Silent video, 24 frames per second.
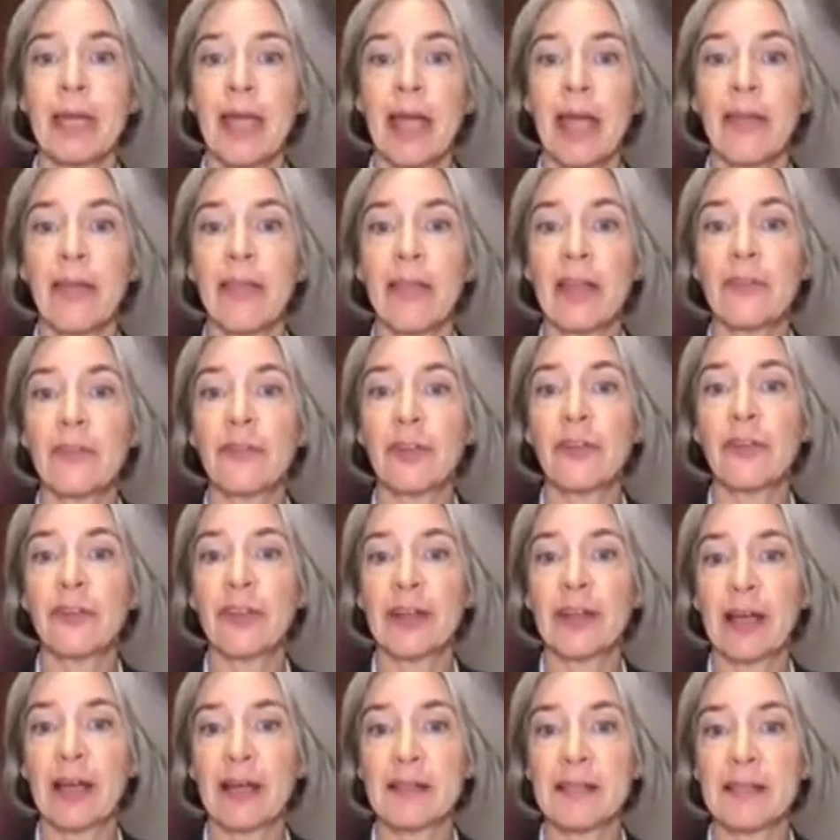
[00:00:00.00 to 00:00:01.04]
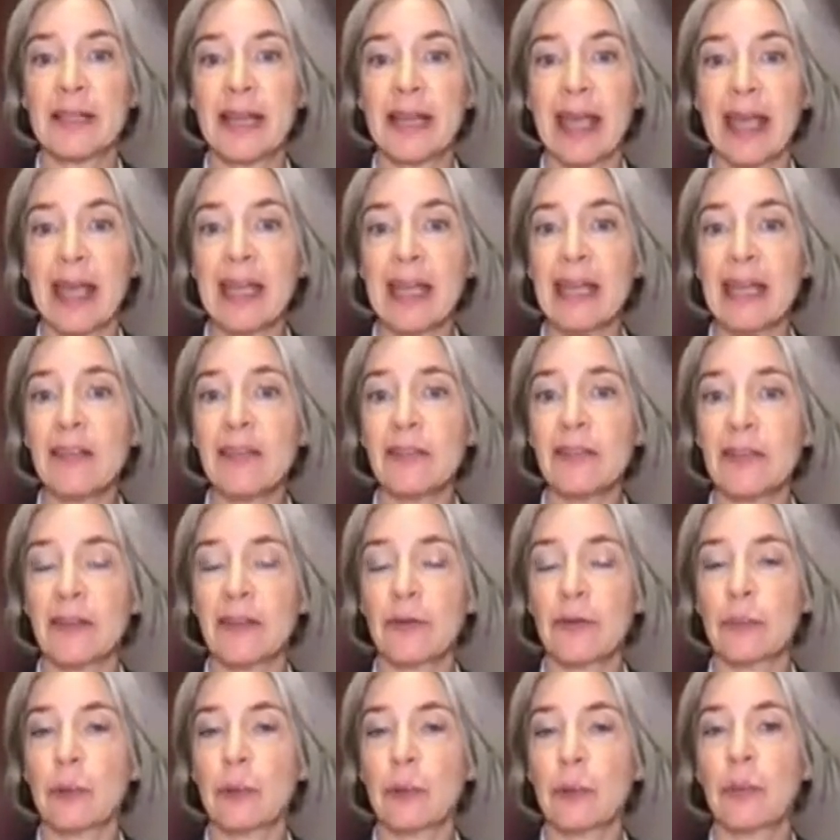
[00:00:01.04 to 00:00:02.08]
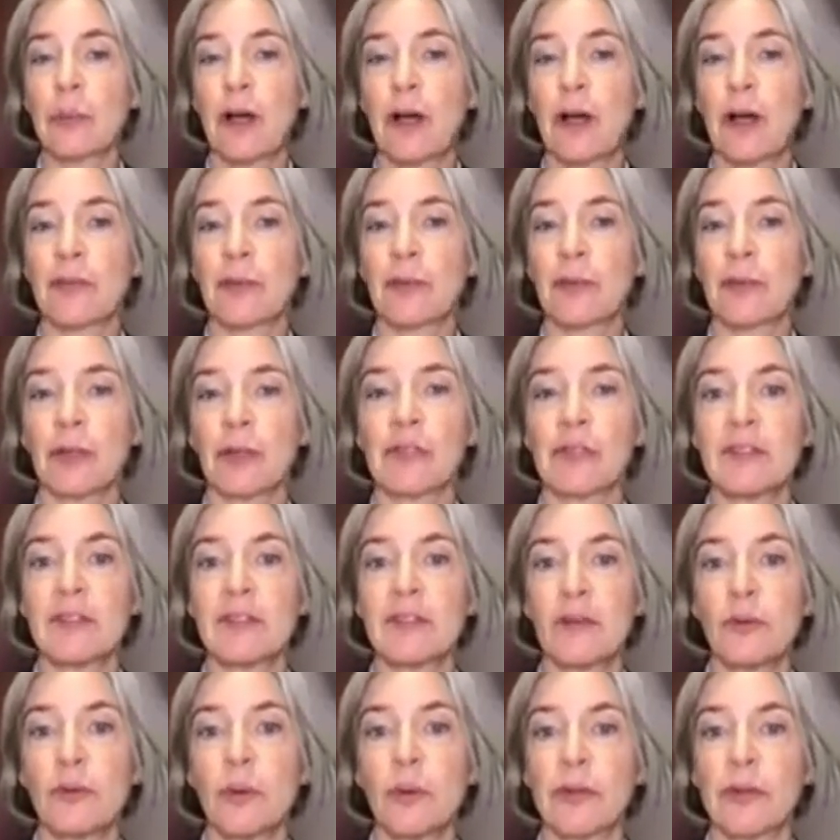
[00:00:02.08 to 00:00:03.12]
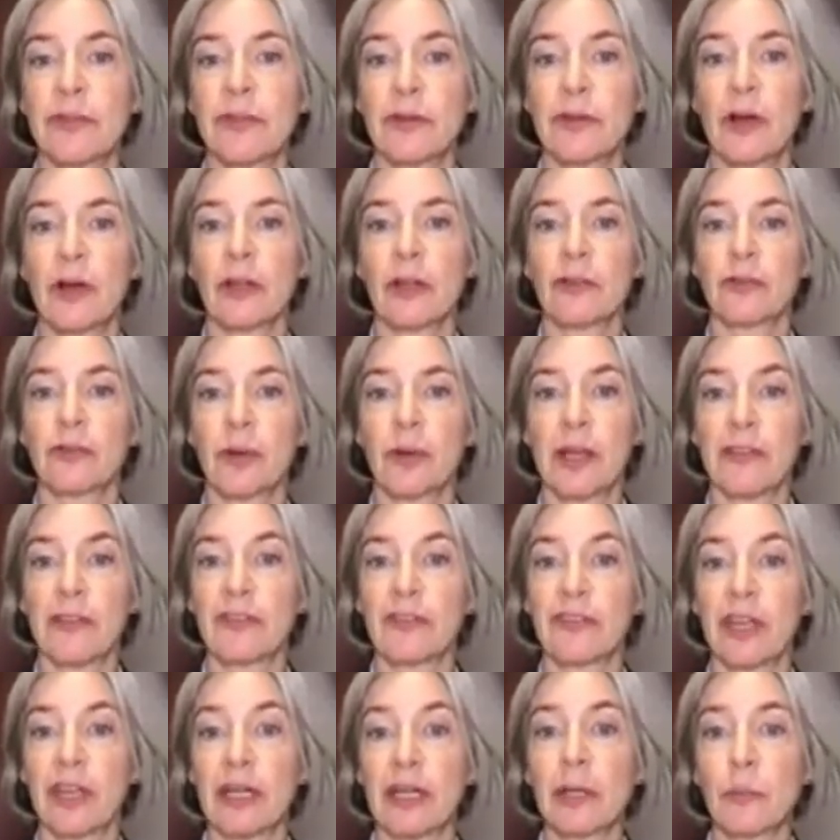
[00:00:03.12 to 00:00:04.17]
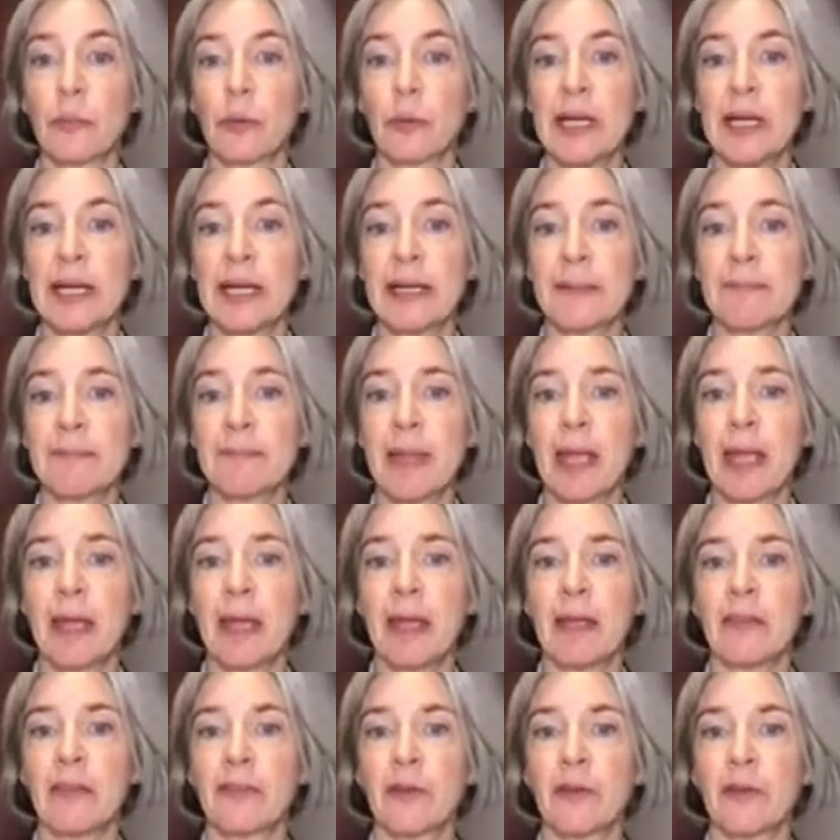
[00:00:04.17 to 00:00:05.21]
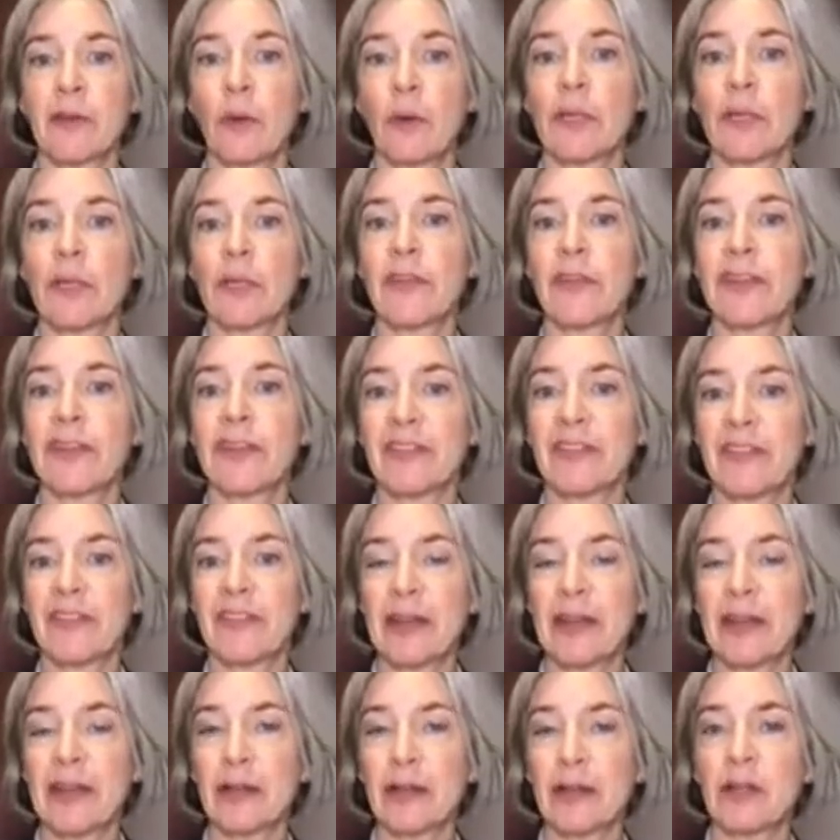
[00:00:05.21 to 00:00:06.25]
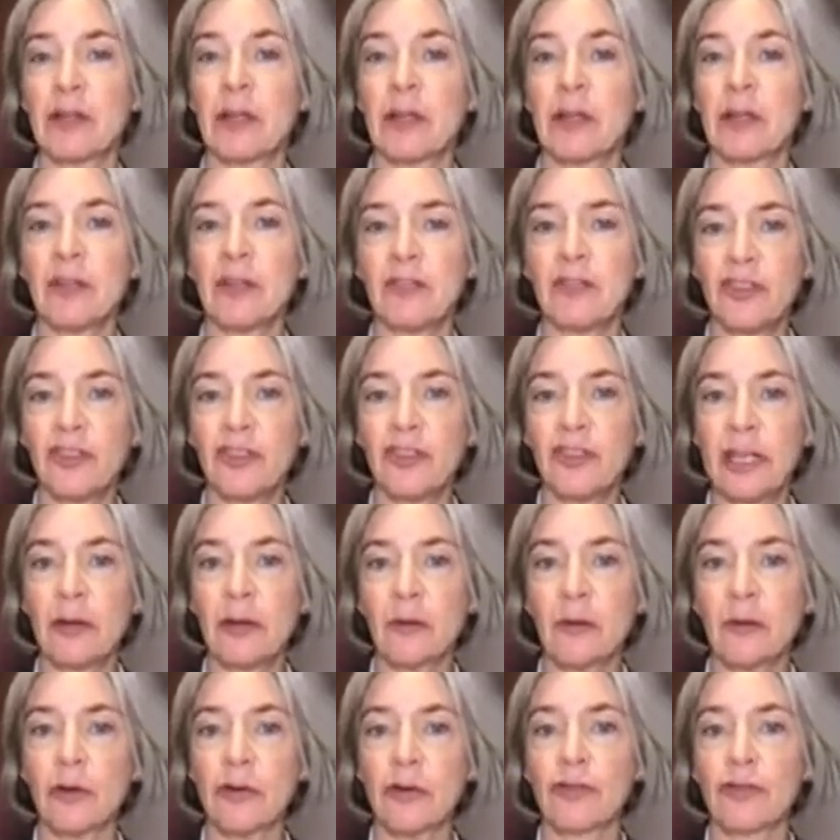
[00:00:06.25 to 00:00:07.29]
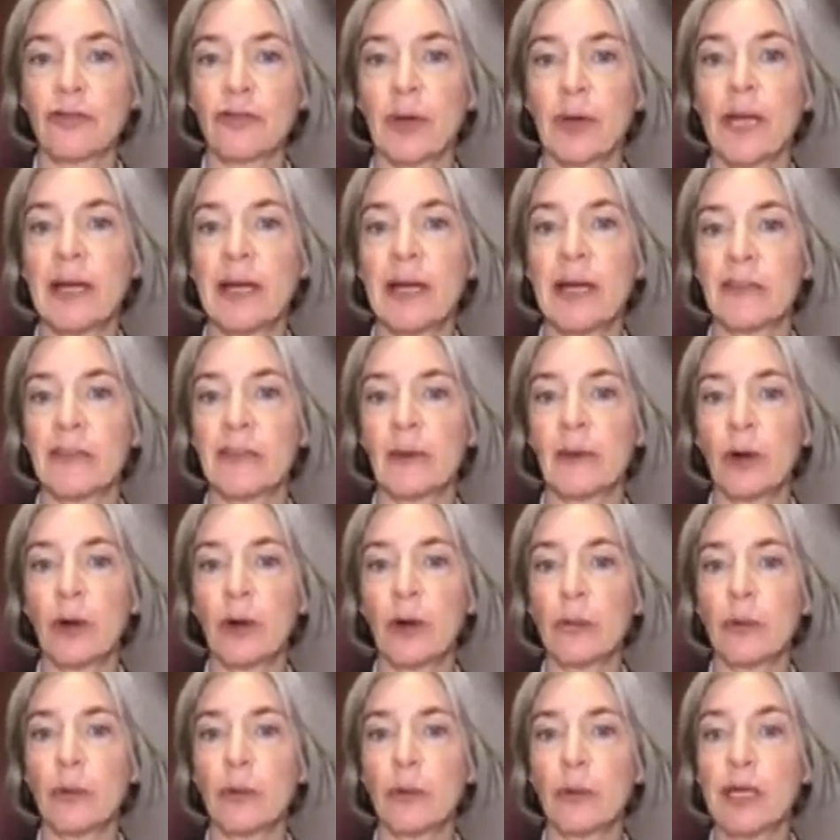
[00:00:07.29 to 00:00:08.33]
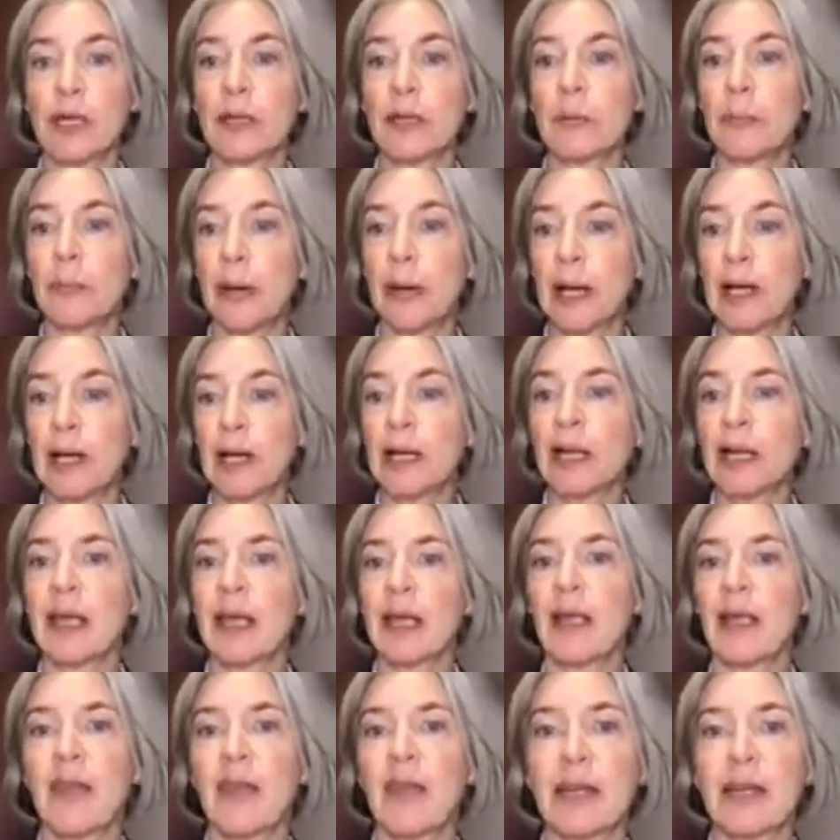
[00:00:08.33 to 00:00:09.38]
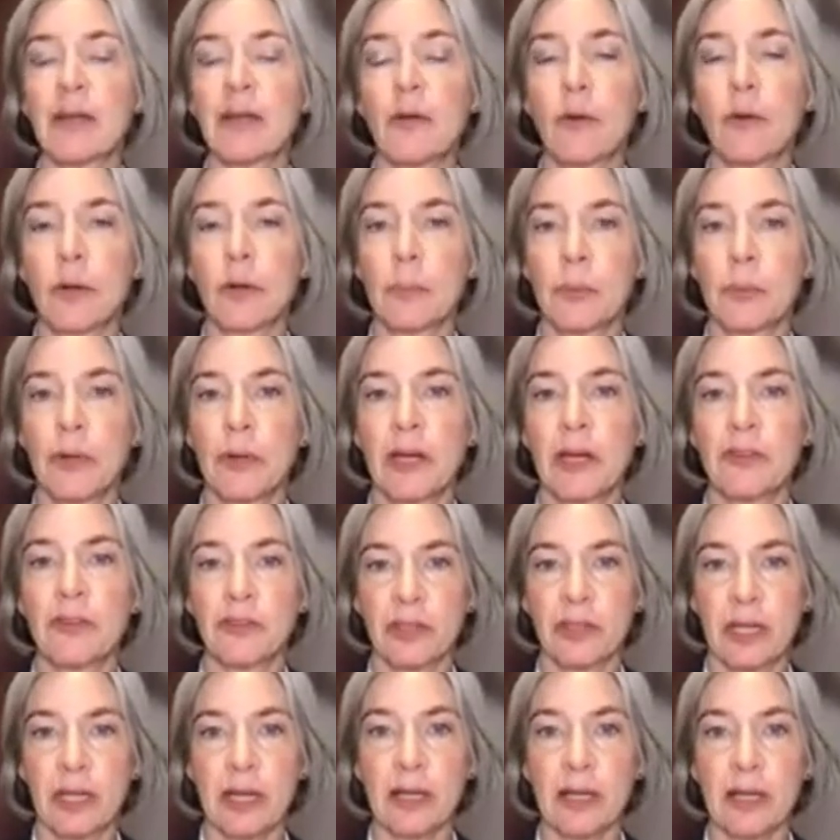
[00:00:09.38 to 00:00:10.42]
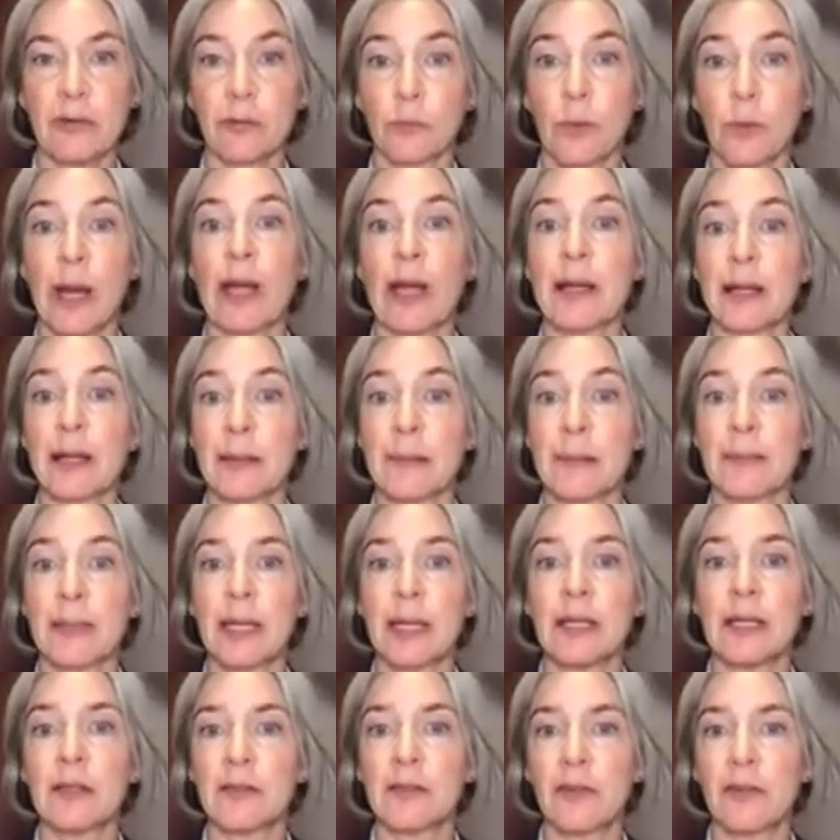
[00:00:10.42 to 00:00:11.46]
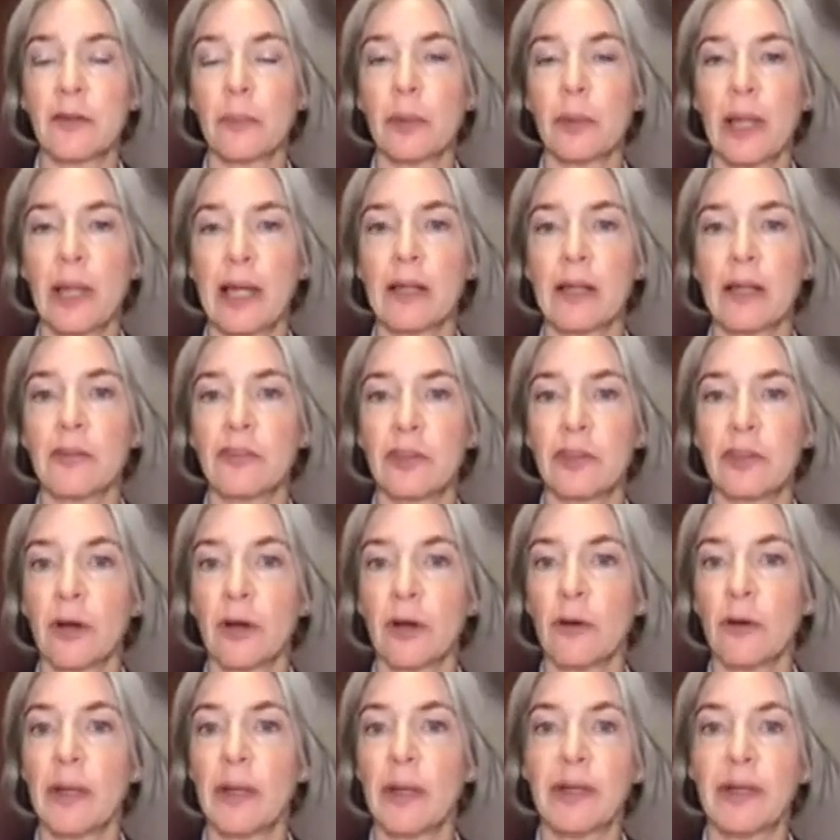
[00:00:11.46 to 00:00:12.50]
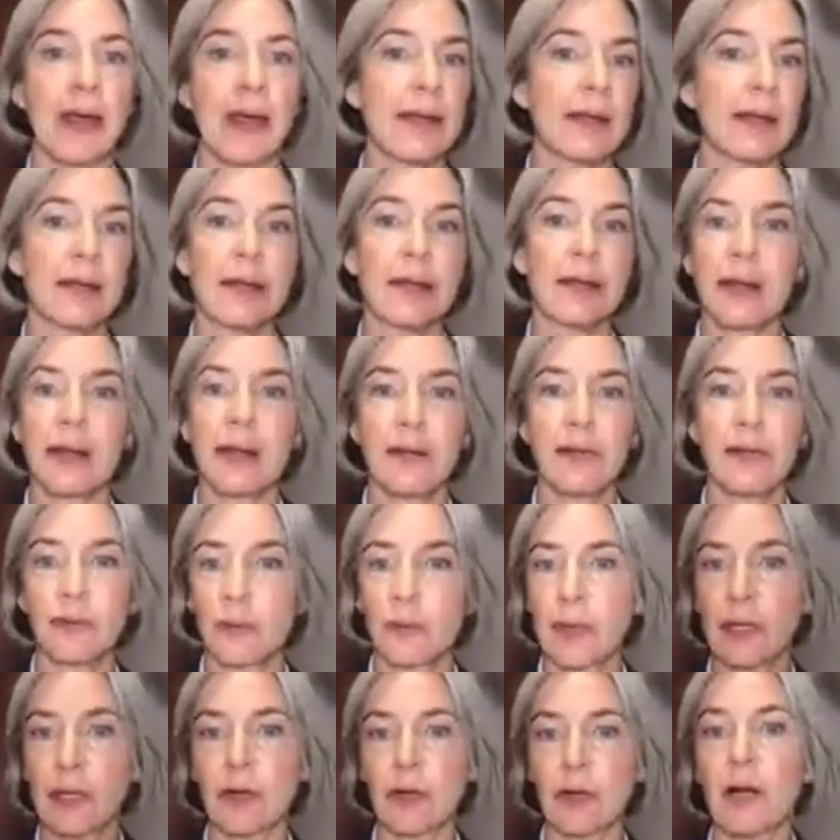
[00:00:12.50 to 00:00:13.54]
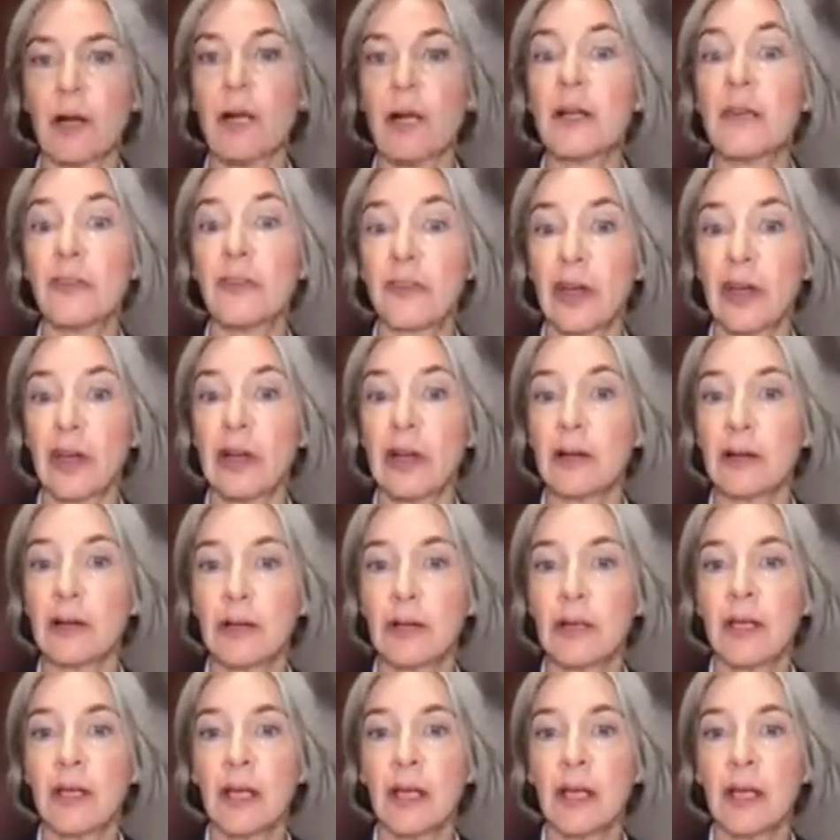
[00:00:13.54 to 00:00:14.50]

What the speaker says: And then since the 1980s, it's been possible to do what's called transgenic breeding. So only the desired gene or trait is incorporated, but that incorporation is random into the plant genome, and that can trigger undesired